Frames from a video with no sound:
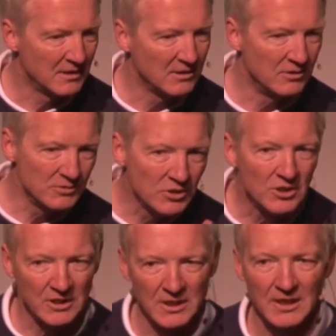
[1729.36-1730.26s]
And you
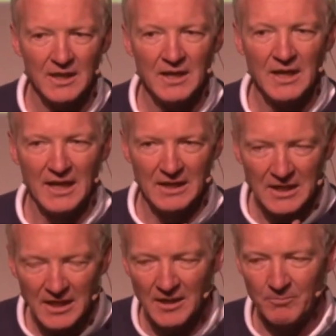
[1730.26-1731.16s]
look at
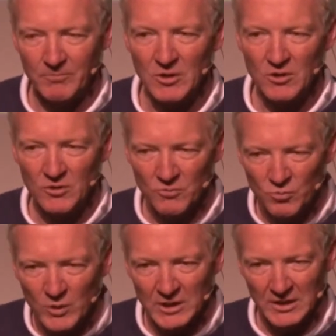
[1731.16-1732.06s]
him who
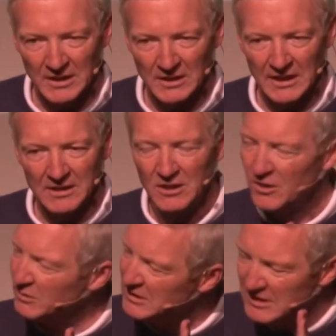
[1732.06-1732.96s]
willingly
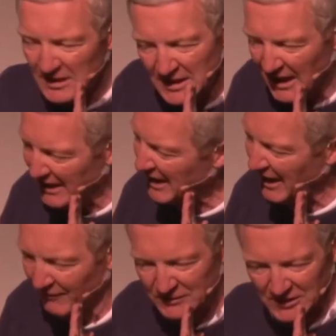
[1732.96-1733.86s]
who did not
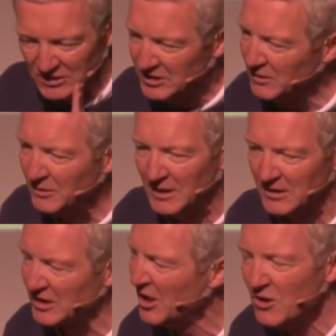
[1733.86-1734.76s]
have to do
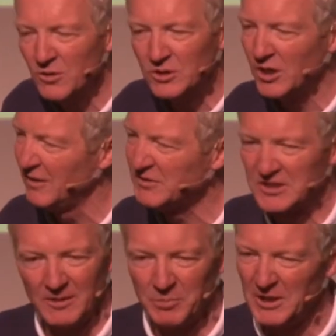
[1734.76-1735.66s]
this, who could have
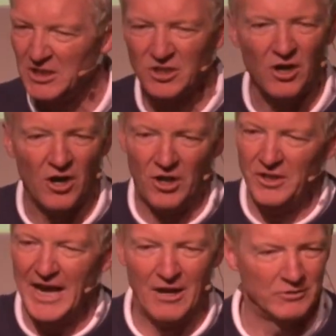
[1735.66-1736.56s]
simply
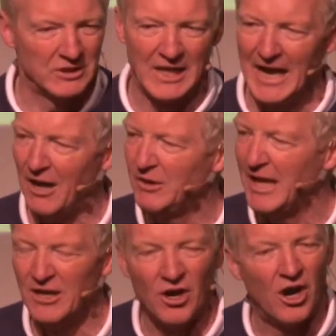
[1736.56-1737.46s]
called out loud
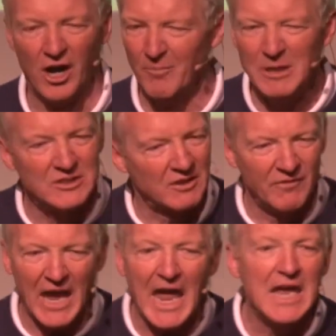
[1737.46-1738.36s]
and armies
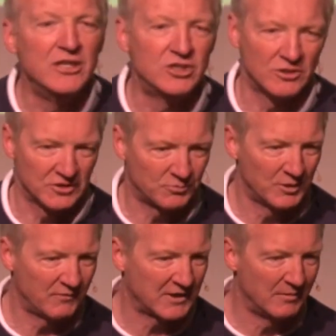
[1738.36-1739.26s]
of angels
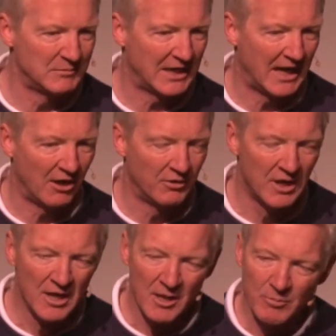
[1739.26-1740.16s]
would have come down,
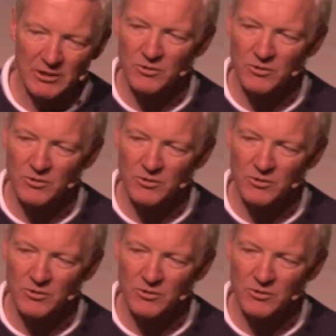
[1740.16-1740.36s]
but